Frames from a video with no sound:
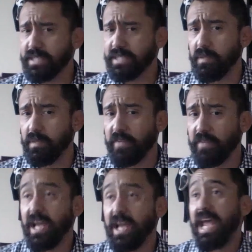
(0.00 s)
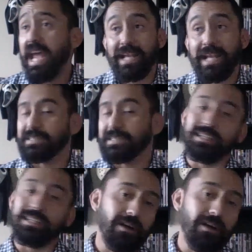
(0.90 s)
I believe, and he was like,
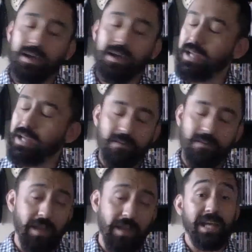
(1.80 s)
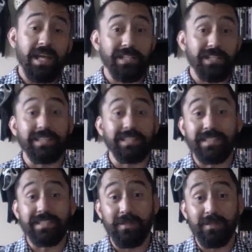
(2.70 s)
no, no, no, fam, that shit is
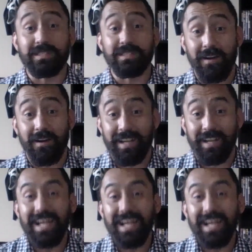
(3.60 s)
too dark.